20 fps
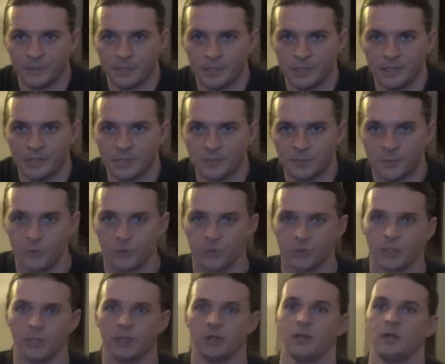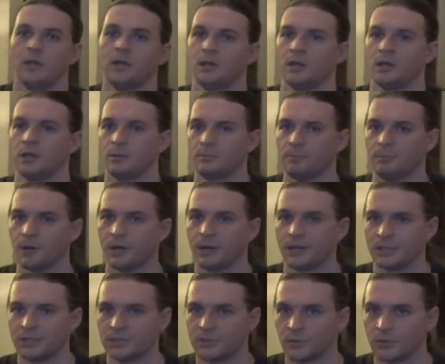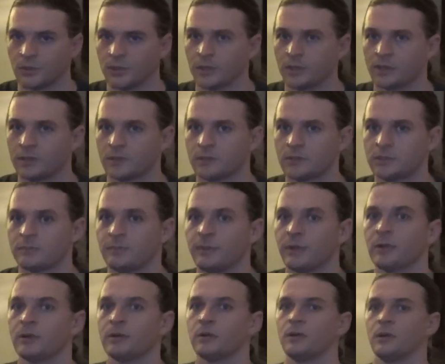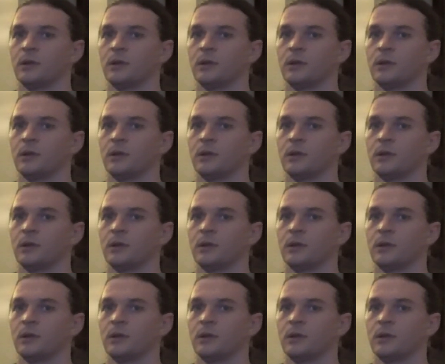in this motion. Body, sword, spirit.